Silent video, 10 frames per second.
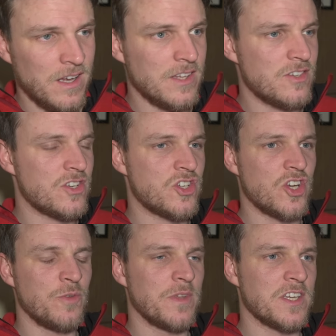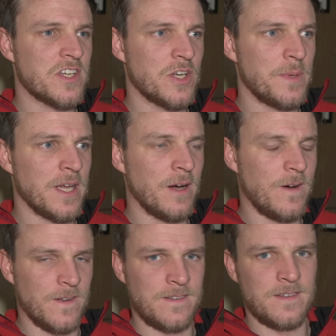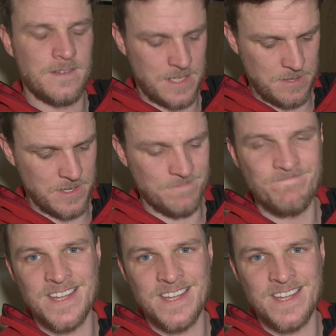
You just assume that it's going to be hot. Anyway,